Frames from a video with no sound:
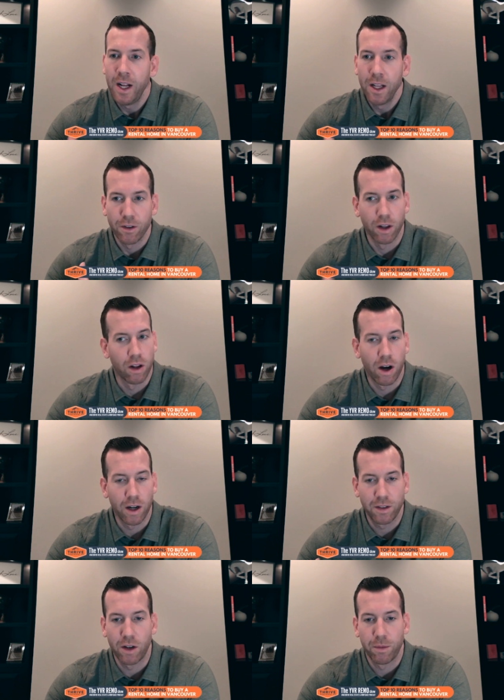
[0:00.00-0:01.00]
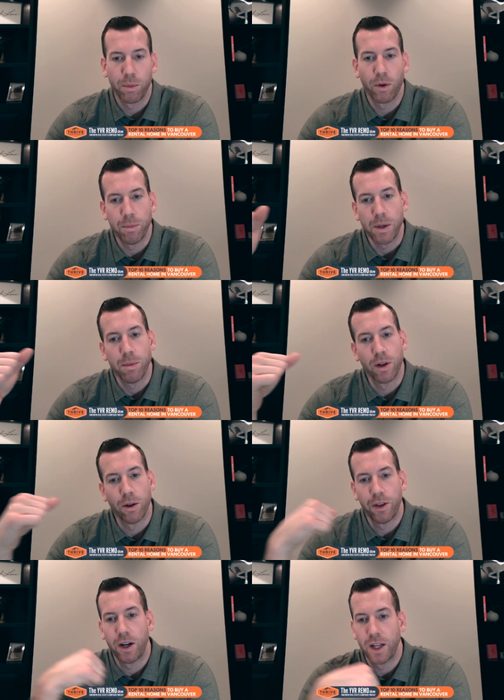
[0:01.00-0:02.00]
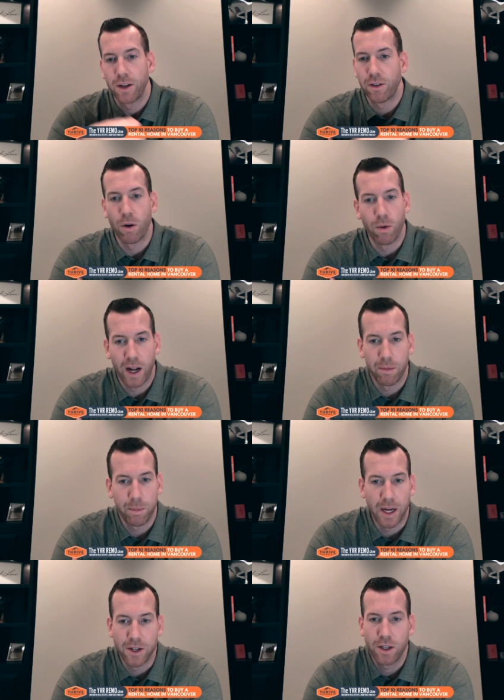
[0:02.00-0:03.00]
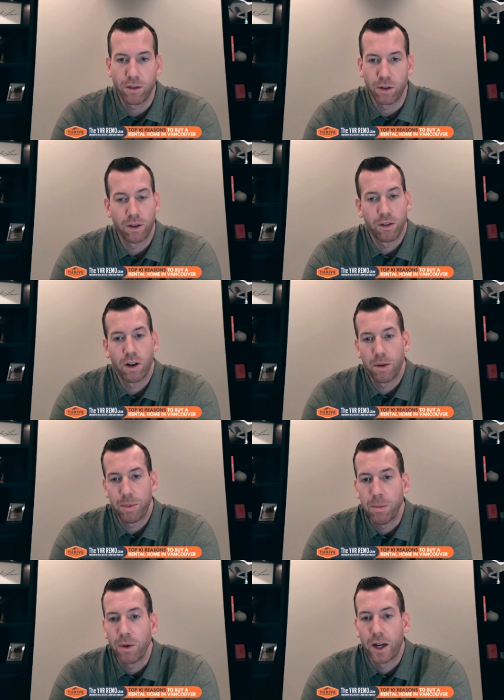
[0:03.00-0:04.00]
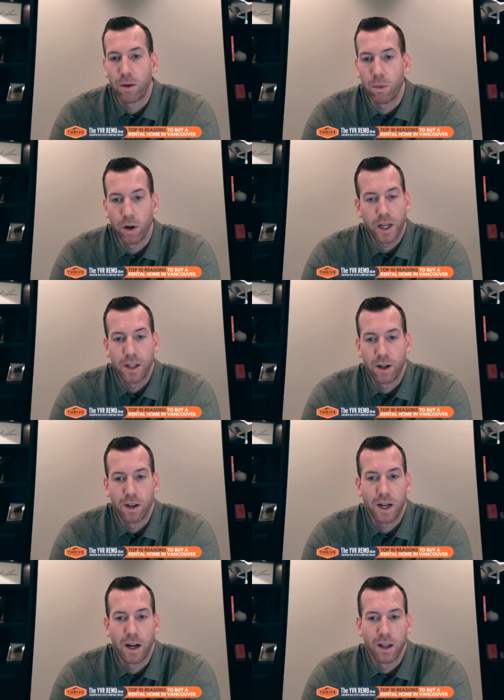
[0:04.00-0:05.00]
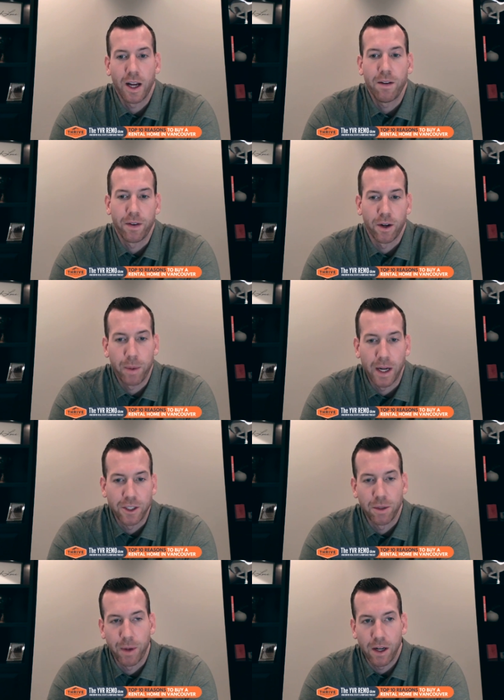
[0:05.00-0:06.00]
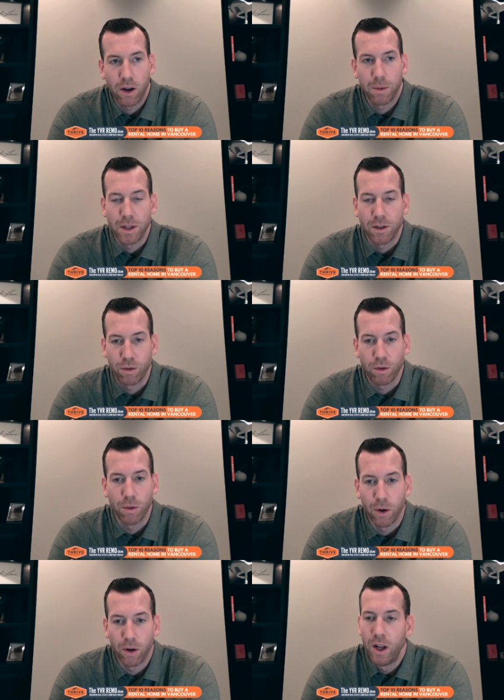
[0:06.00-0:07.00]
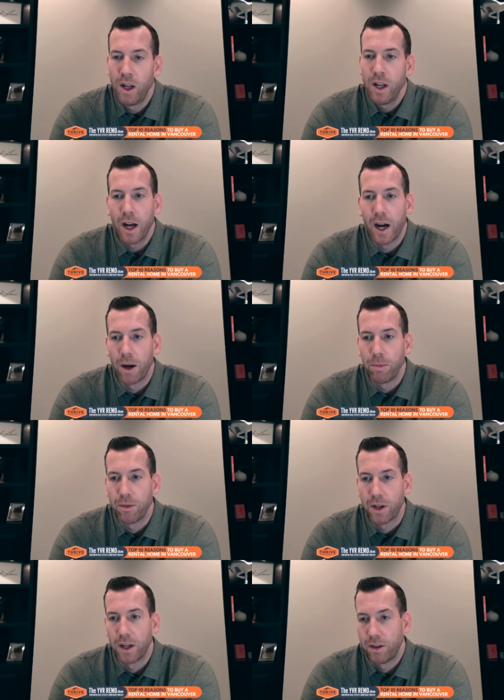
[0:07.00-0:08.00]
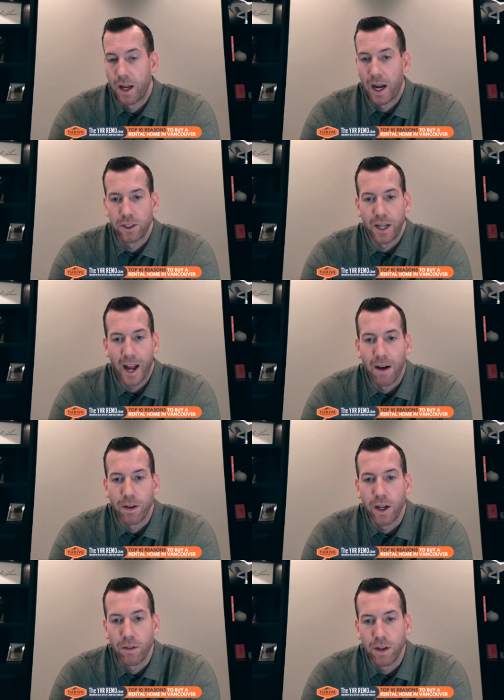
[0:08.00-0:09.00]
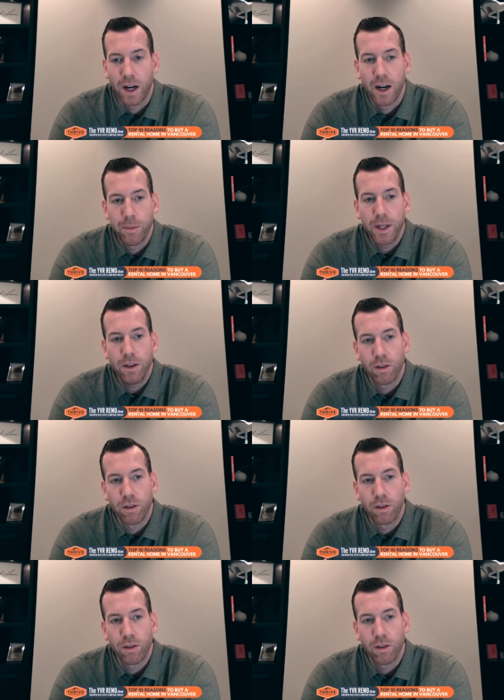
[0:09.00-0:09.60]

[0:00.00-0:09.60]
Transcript: There's a lot of self-employed people out there that don't have pensions, or there's a lot of people that are working their entire life and their pension might not be suitable to actually have a good retirement.